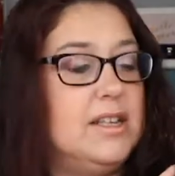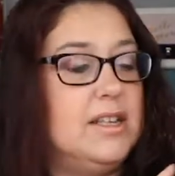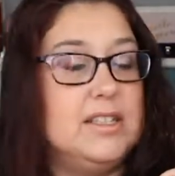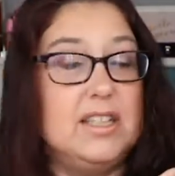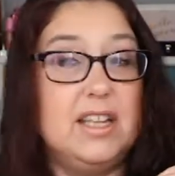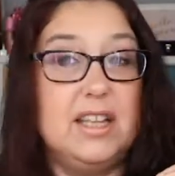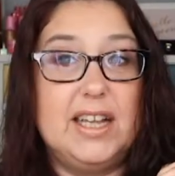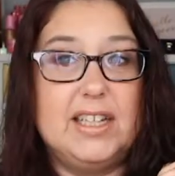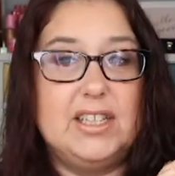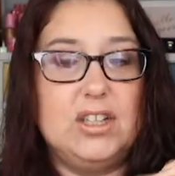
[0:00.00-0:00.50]

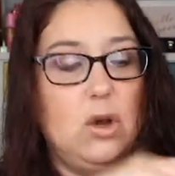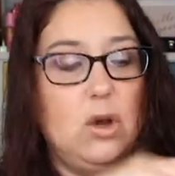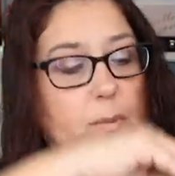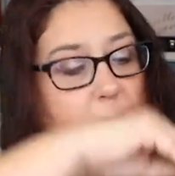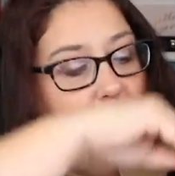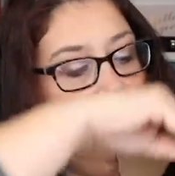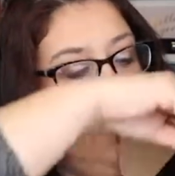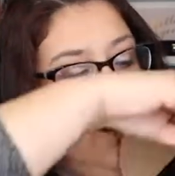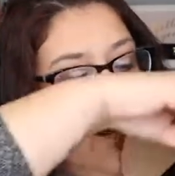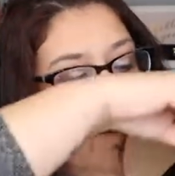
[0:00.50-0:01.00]
So let's
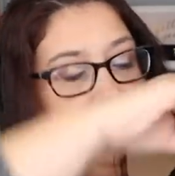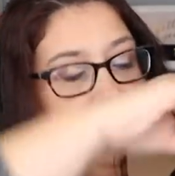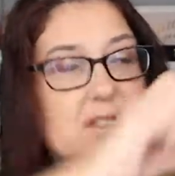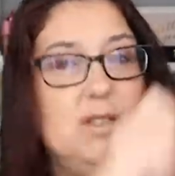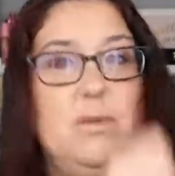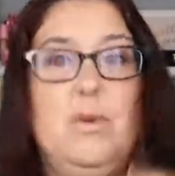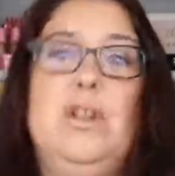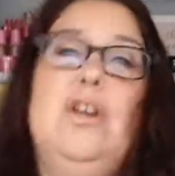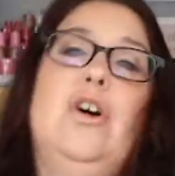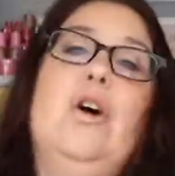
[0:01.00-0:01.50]
open it up.
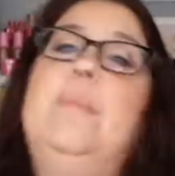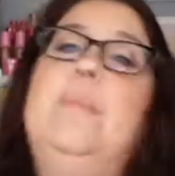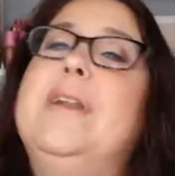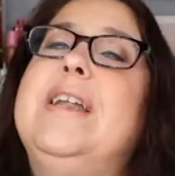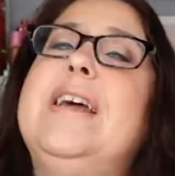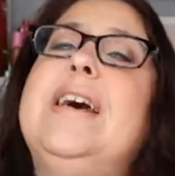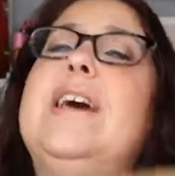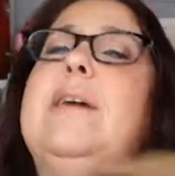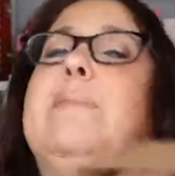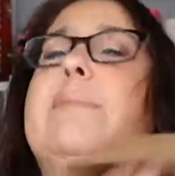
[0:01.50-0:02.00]
So when you open
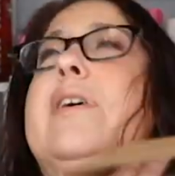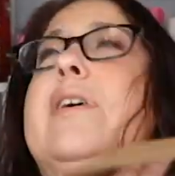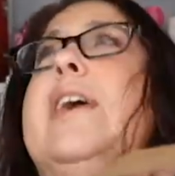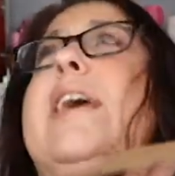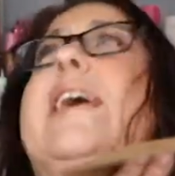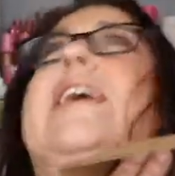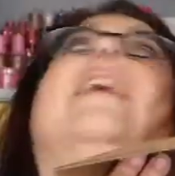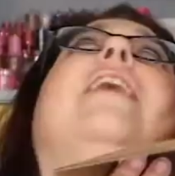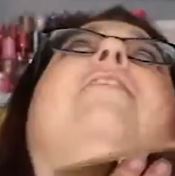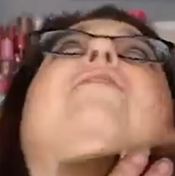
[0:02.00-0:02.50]
it up,
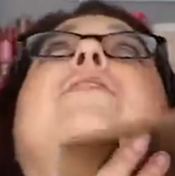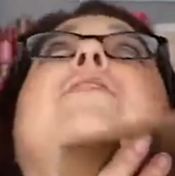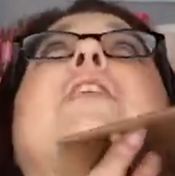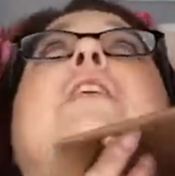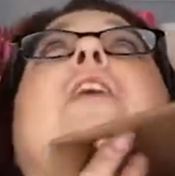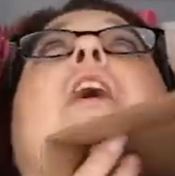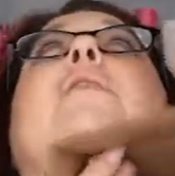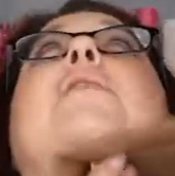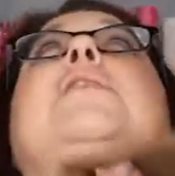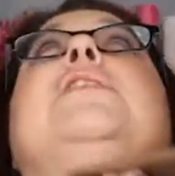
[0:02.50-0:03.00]
okay,
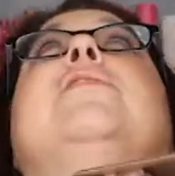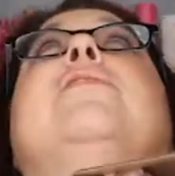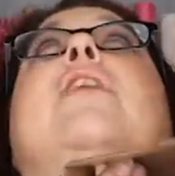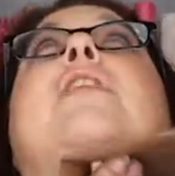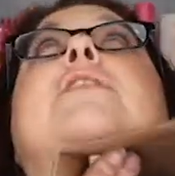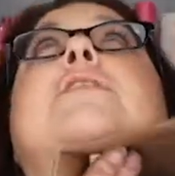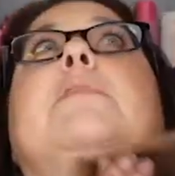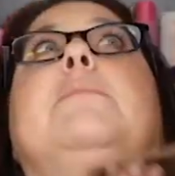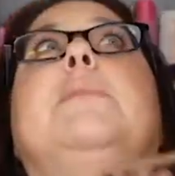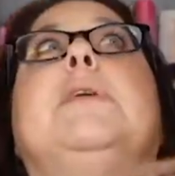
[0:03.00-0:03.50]
everything always
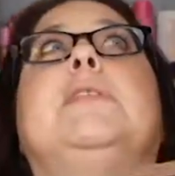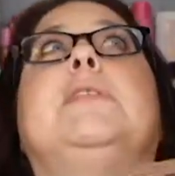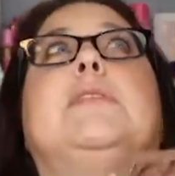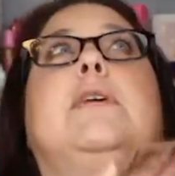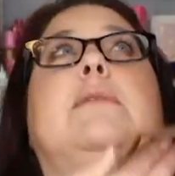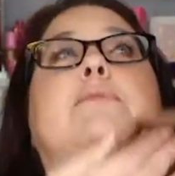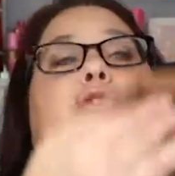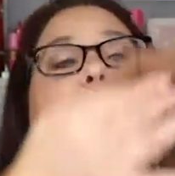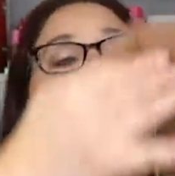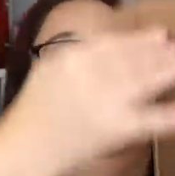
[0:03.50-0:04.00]
falls on me.
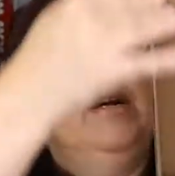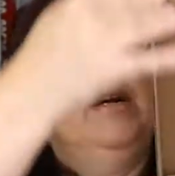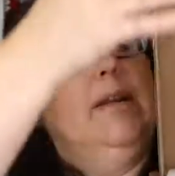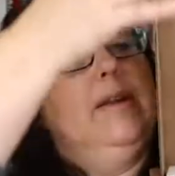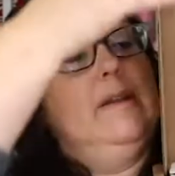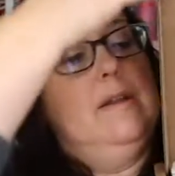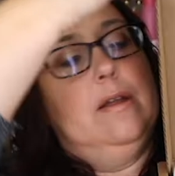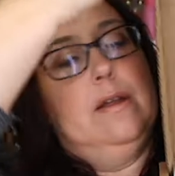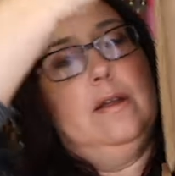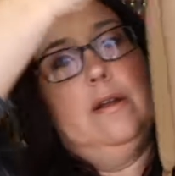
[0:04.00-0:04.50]
So I'm
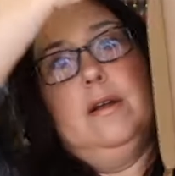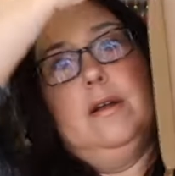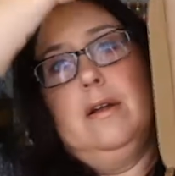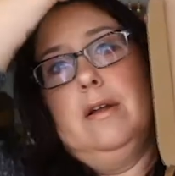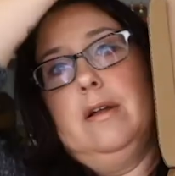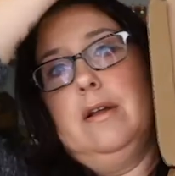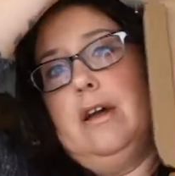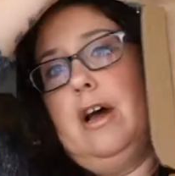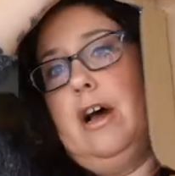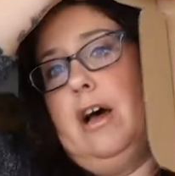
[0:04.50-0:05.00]
trying to,
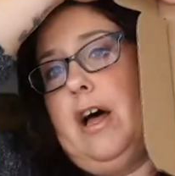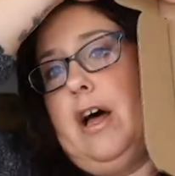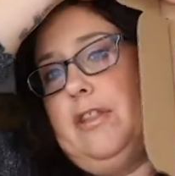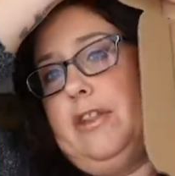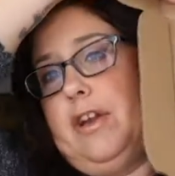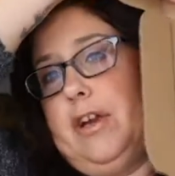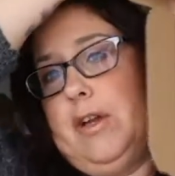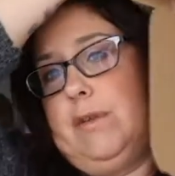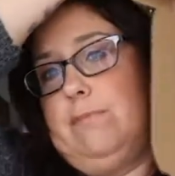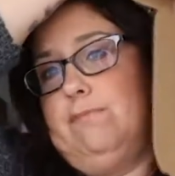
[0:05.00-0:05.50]
aha,
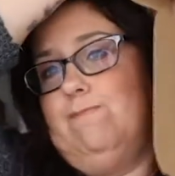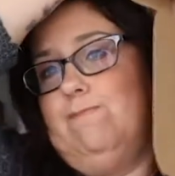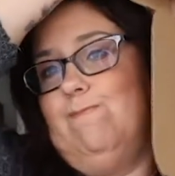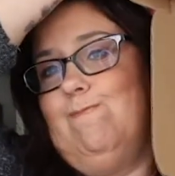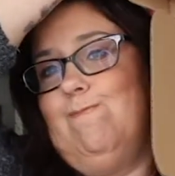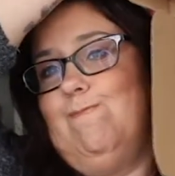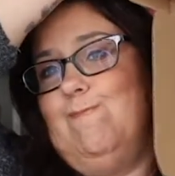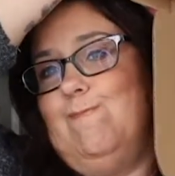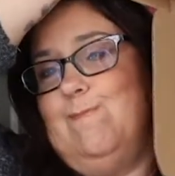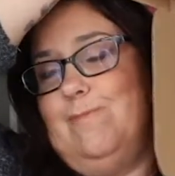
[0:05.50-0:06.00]
there
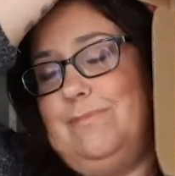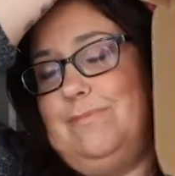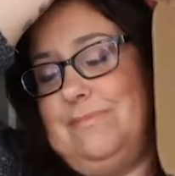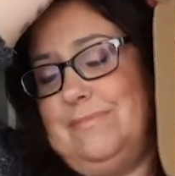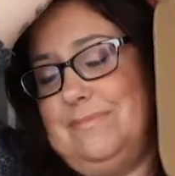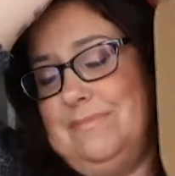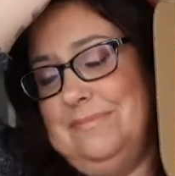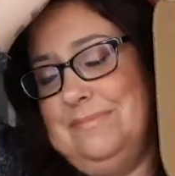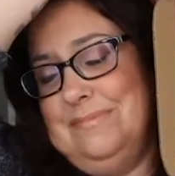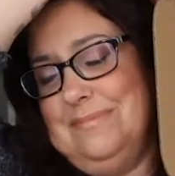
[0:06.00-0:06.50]

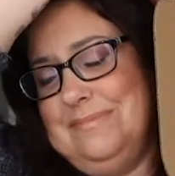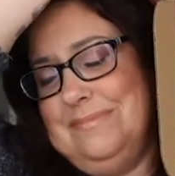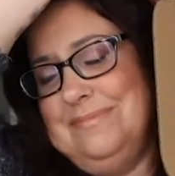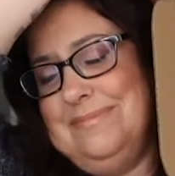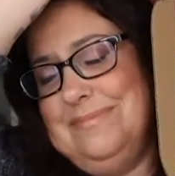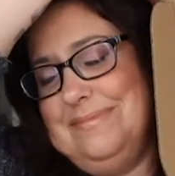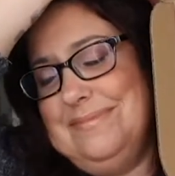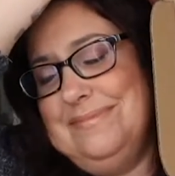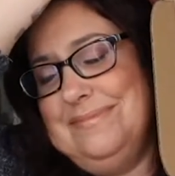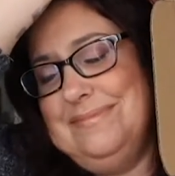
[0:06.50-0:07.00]

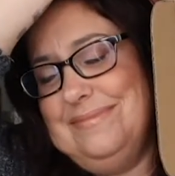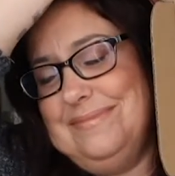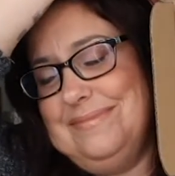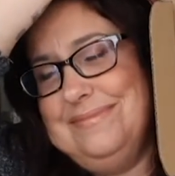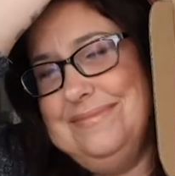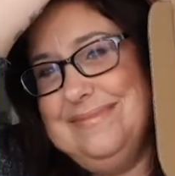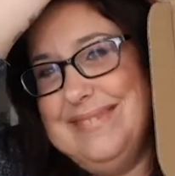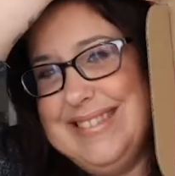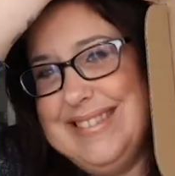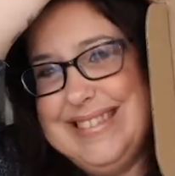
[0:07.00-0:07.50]

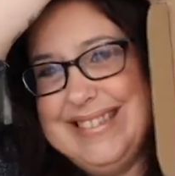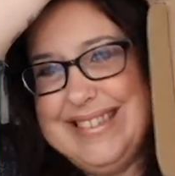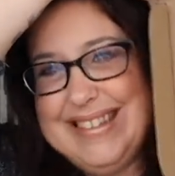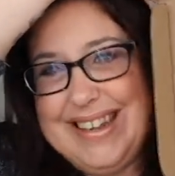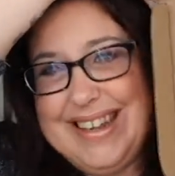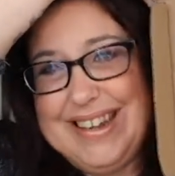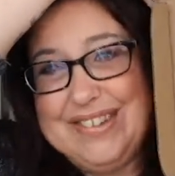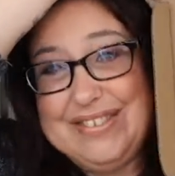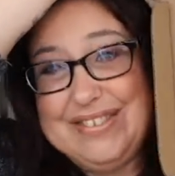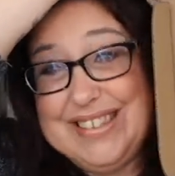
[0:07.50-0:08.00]
you
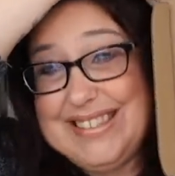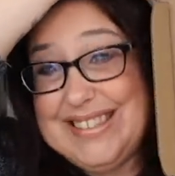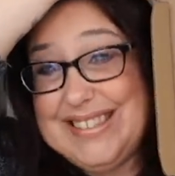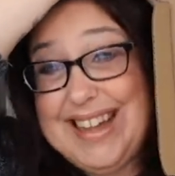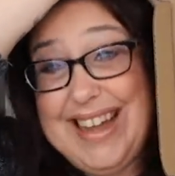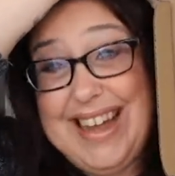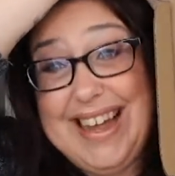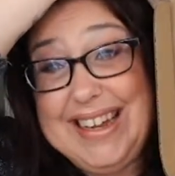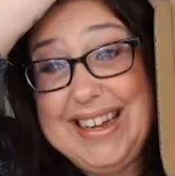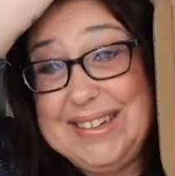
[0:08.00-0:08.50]
every
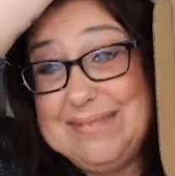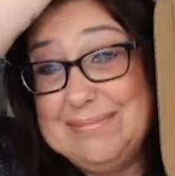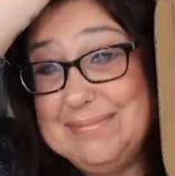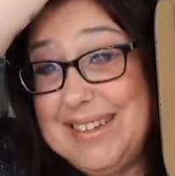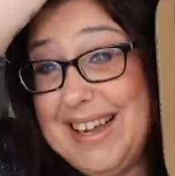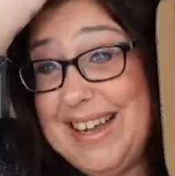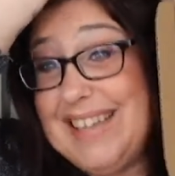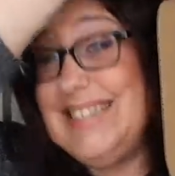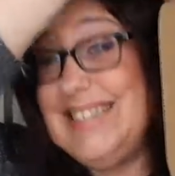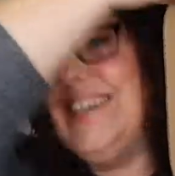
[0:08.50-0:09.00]
time,
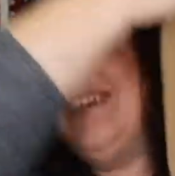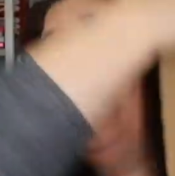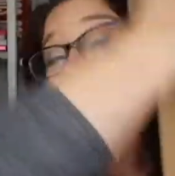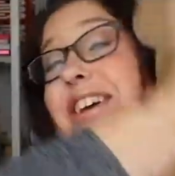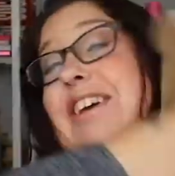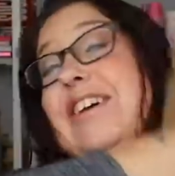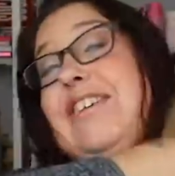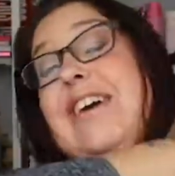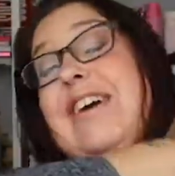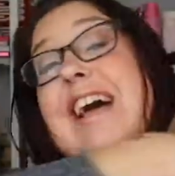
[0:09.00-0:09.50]
I
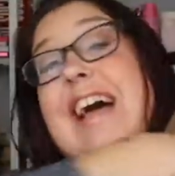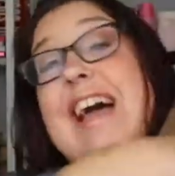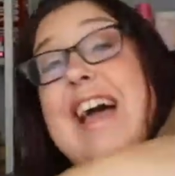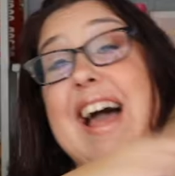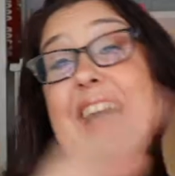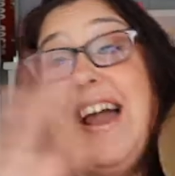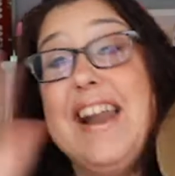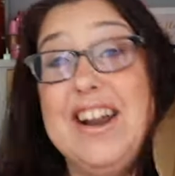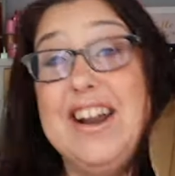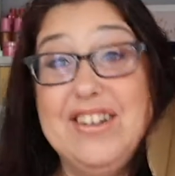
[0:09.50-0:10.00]
tell you,
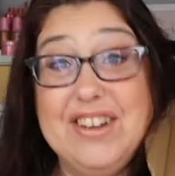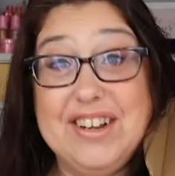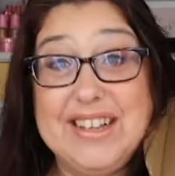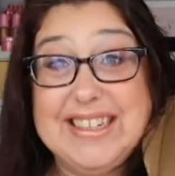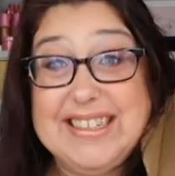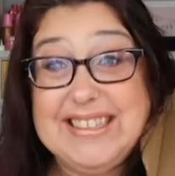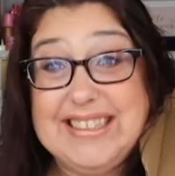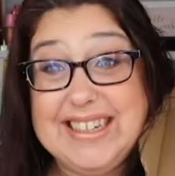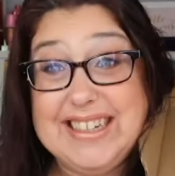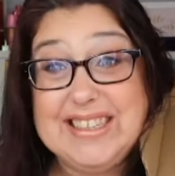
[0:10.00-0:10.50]
and I
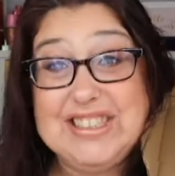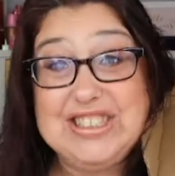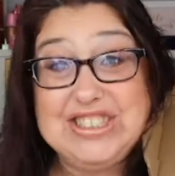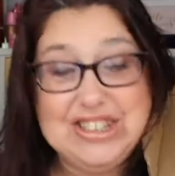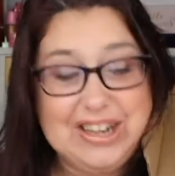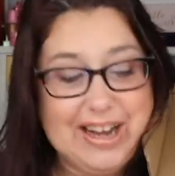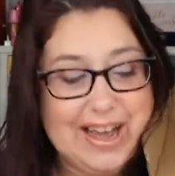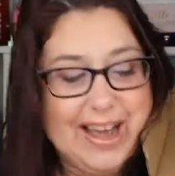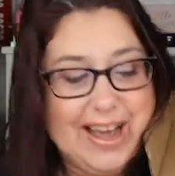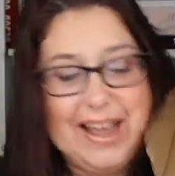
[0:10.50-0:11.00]
really did
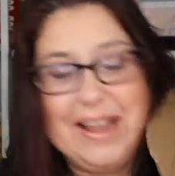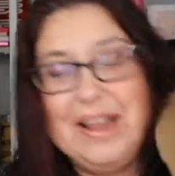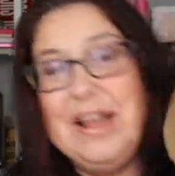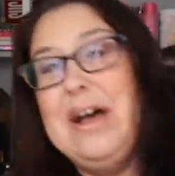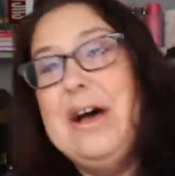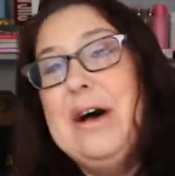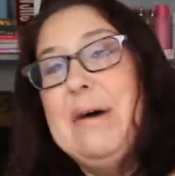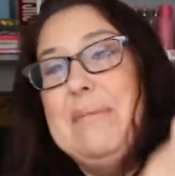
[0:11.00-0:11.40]
try.